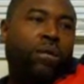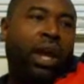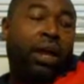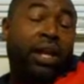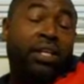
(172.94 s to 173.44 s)

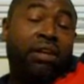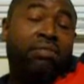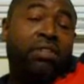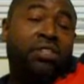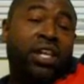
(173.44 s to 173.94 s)
I
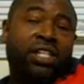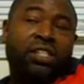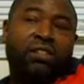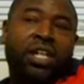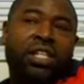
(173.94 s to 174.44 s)
definitely say
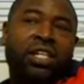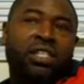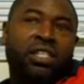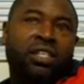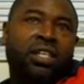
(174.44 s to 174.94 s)
it
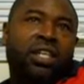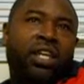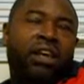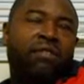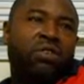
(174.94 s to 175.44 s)
doesn't
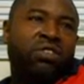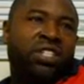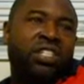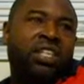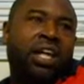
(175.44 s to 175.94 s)
give you a
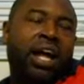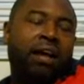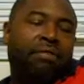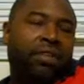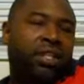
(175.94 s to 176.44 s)
sense of
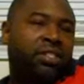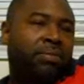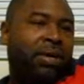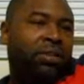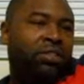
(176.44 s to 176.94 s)
confidence
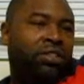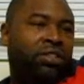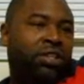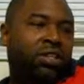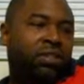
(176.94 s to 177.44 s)
about
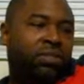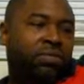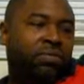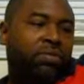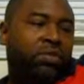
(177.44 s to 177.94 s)
your
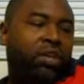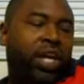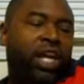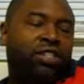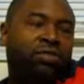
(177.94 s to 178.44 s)

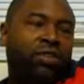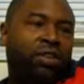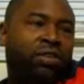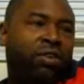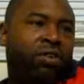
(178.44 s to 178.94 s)

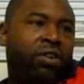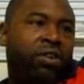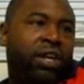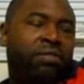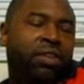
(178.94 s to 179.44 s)
history
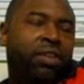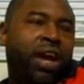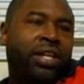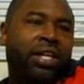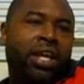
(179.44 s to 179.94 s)
or even
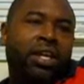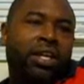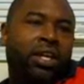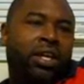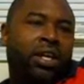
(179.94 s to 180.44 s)
your
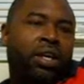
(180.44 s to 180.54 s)
identity.